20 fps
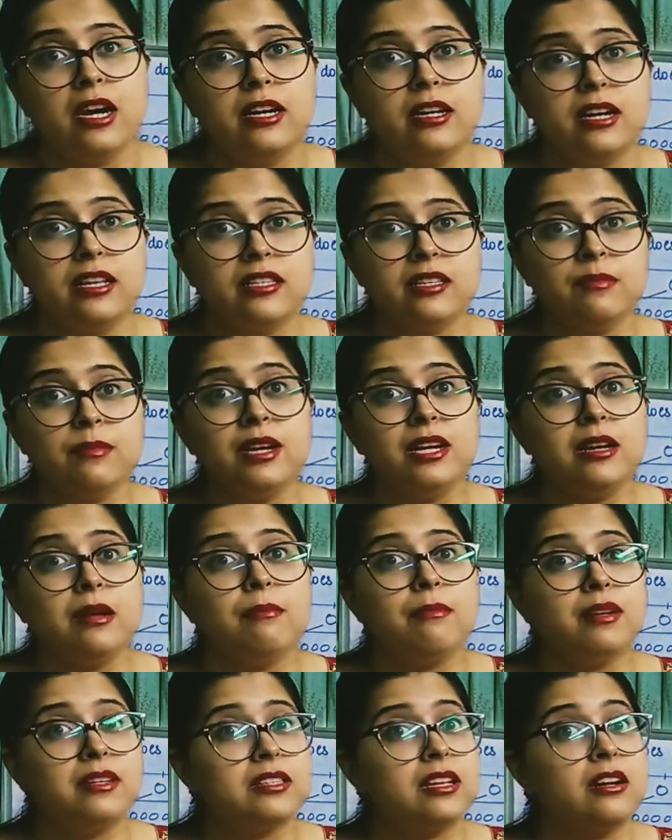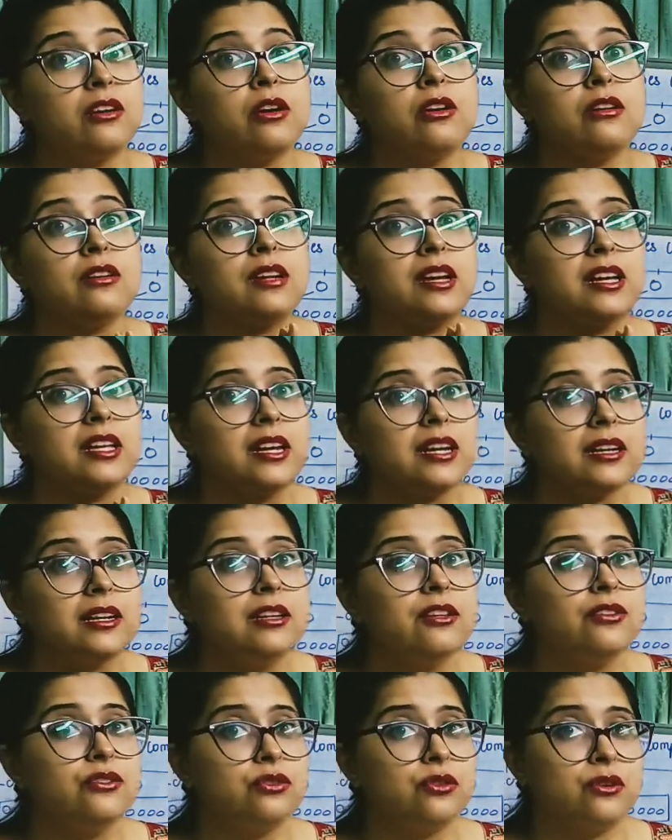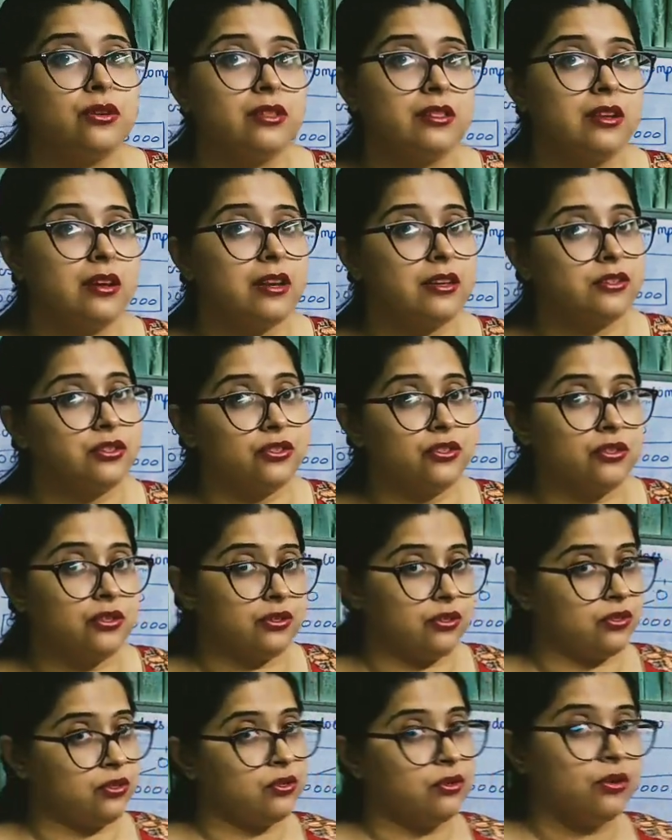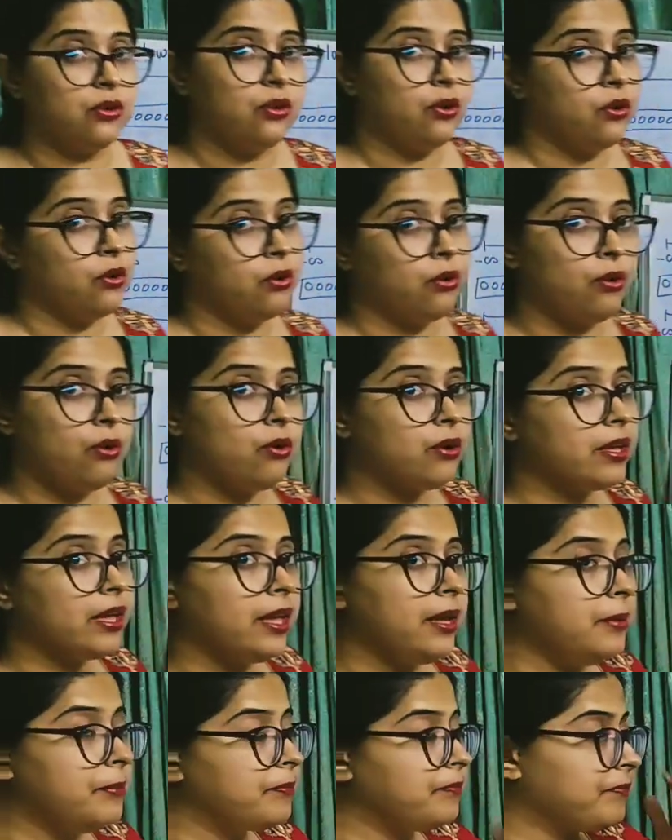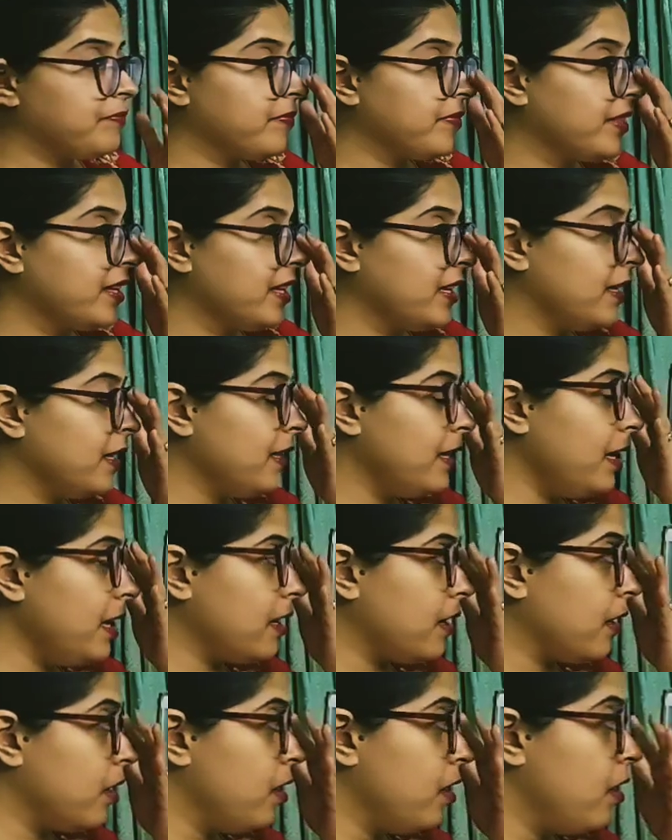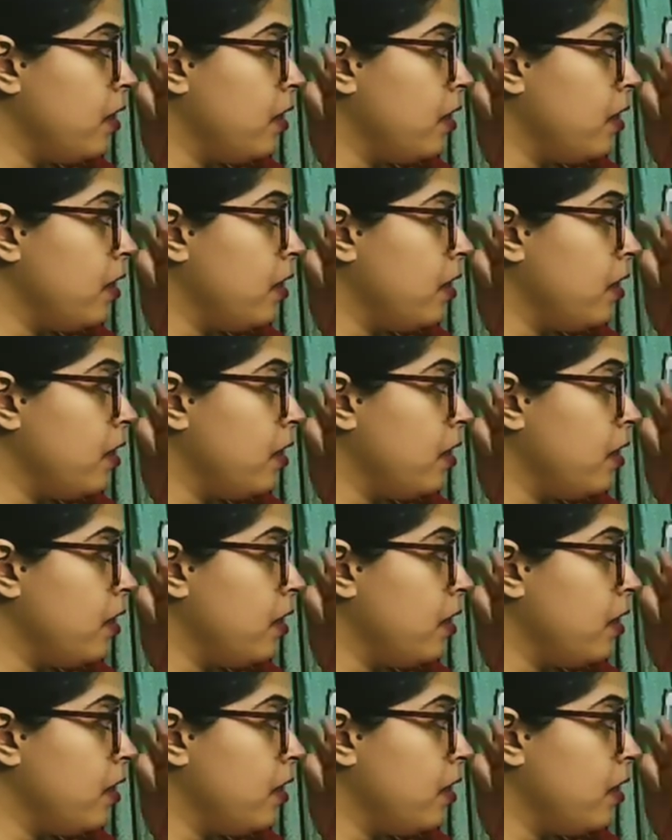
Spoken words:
Decimal numbers are not directly stored in the registers. Okay, clear?